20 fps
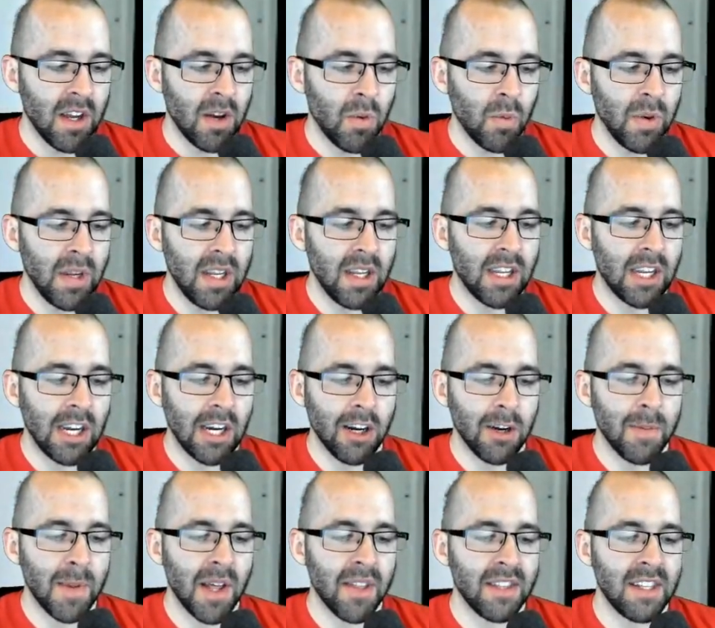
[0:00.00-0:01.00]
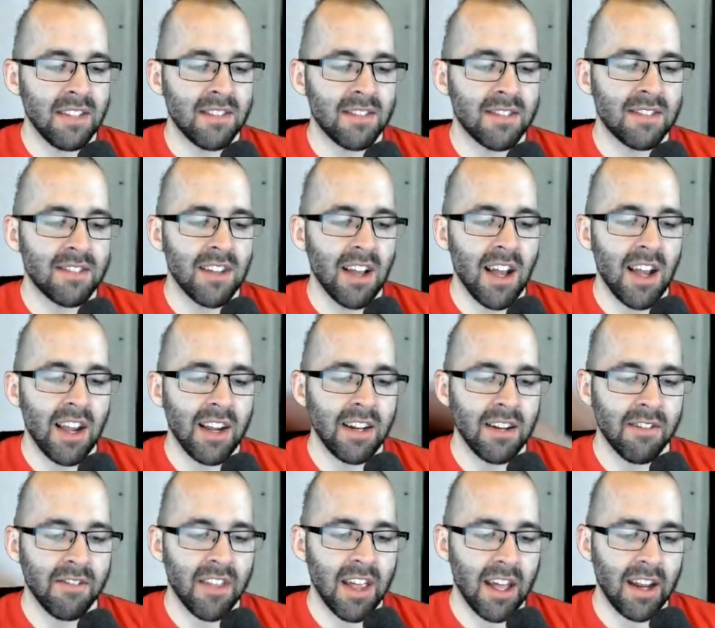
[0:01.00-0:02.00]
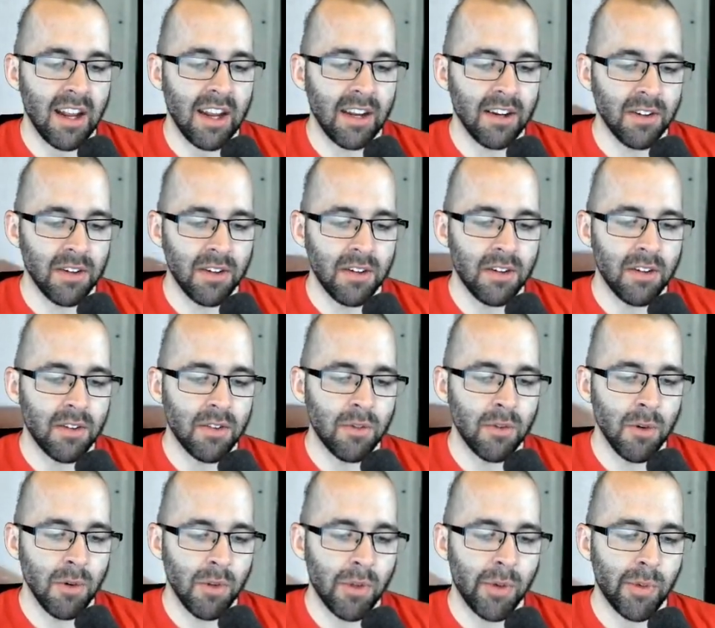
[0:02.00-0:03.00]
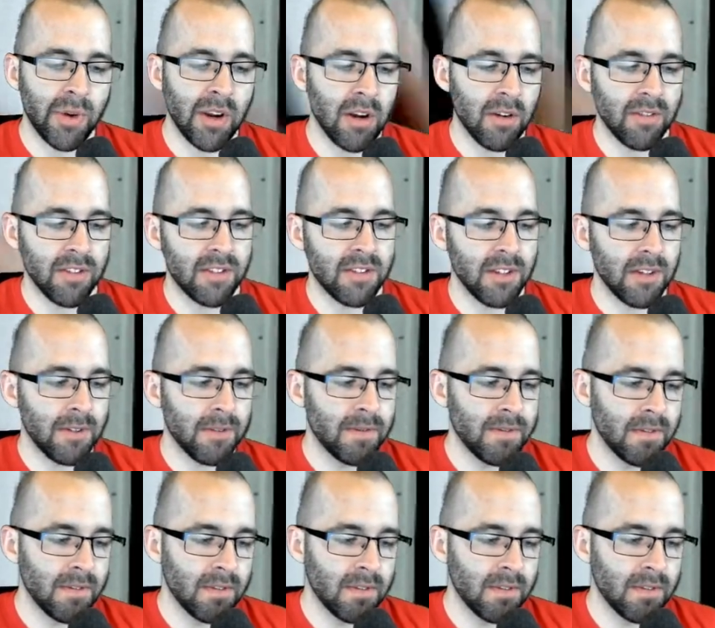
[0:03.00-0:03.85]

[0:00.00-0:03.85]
We care about the sine of that angle, root 3/2.